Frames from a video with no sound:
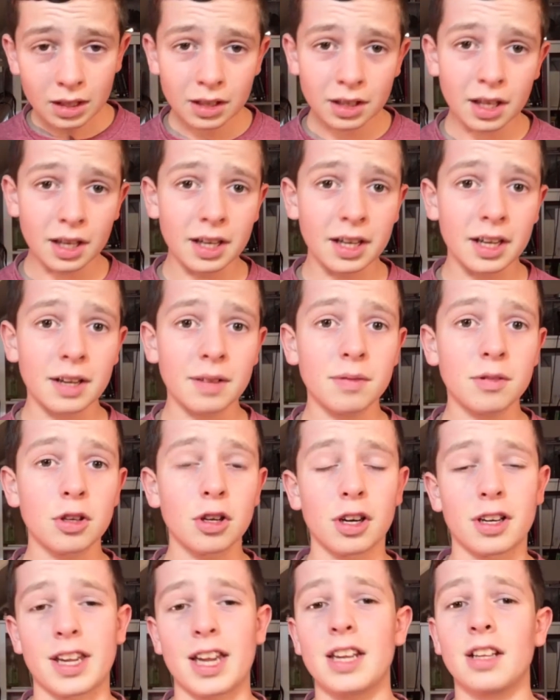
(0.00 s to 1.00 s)

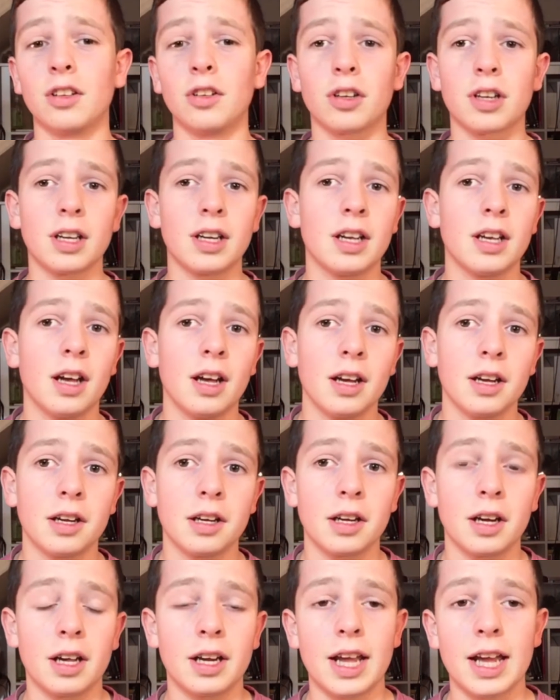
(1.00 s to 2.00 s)
You're kind of looking
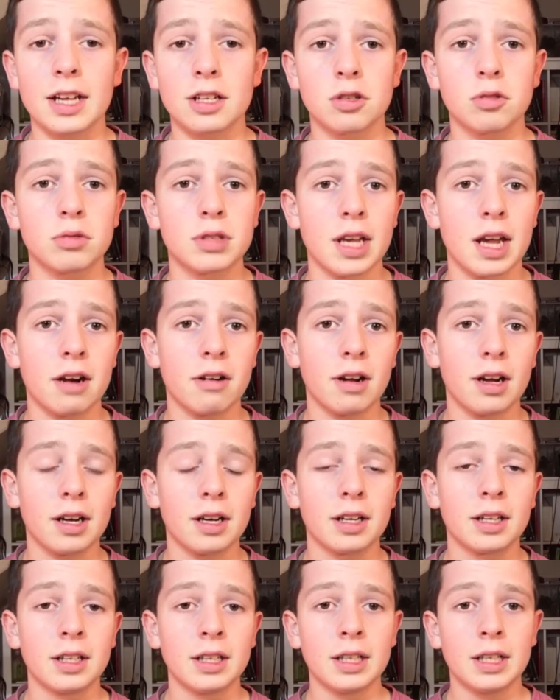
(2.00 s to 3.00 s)
at an
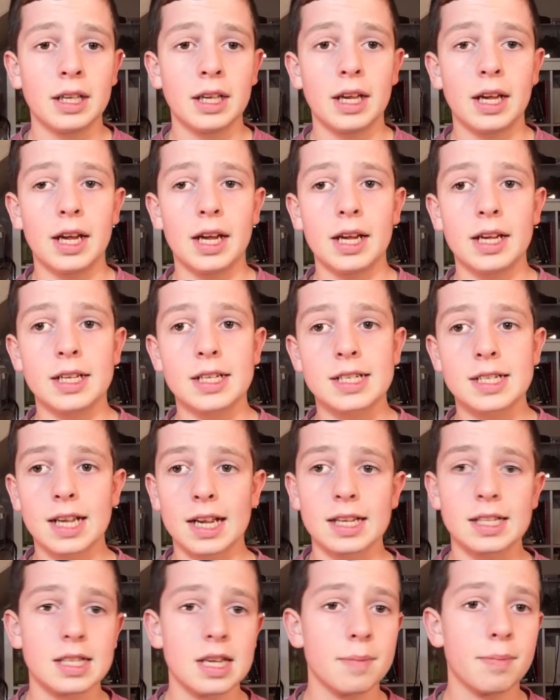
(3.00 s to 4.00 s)
Exoterra,
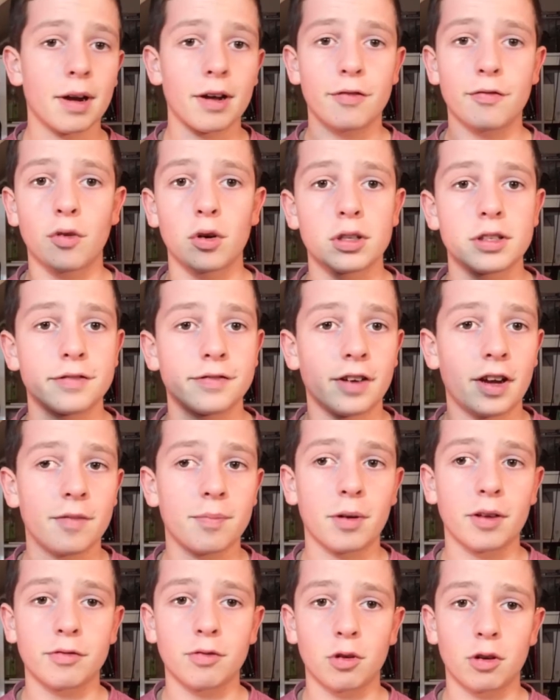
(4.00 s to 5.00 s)
60 by 45
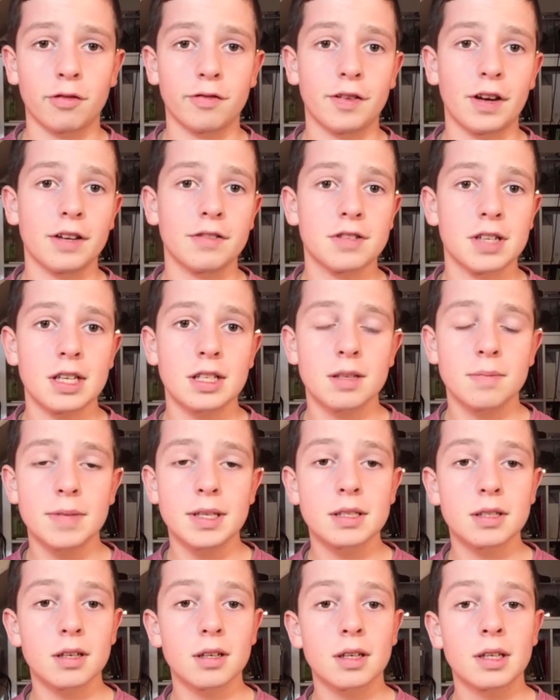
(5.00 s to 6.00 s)
by 45
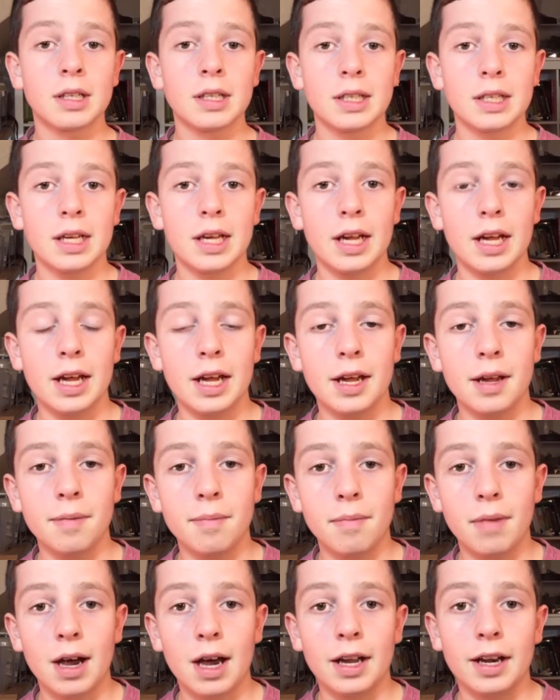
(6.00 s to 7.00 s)
centimeter,
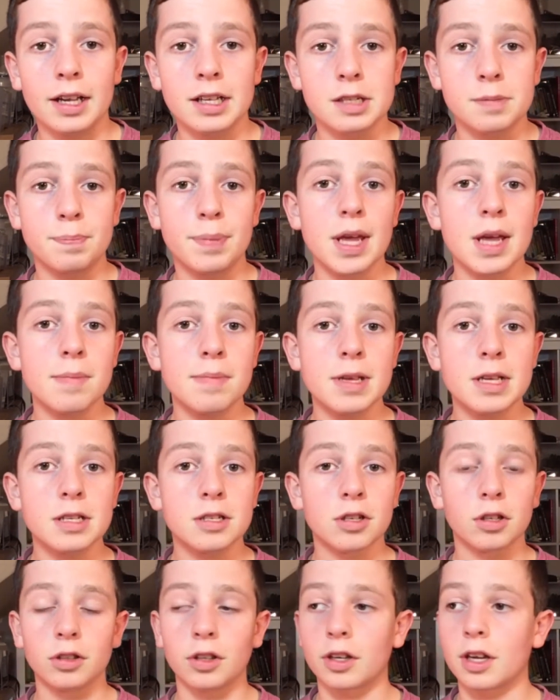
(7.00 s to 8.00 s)
and as babies
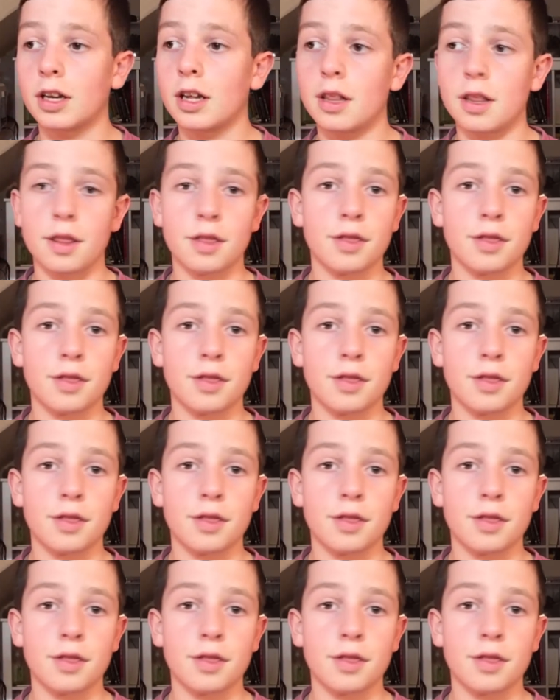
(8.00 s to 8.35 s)
you're looking at the